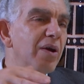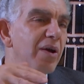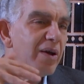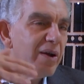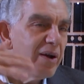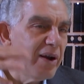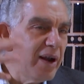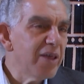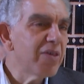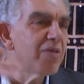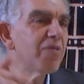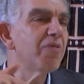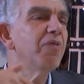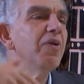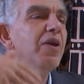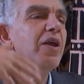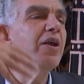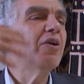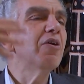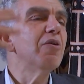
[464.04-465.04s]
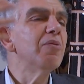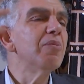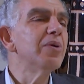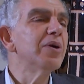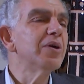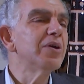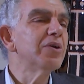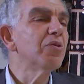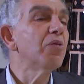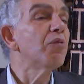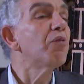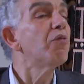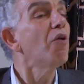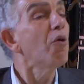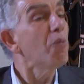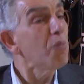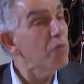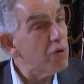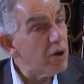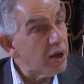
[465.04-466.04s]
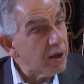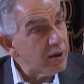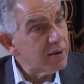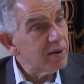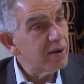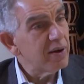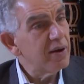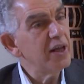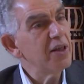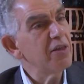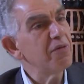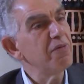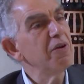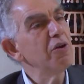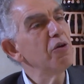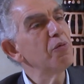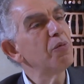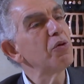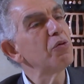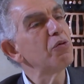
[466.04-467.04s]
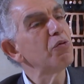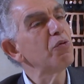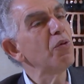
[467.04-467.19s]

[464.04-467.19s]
let's think about the formula, let's think about the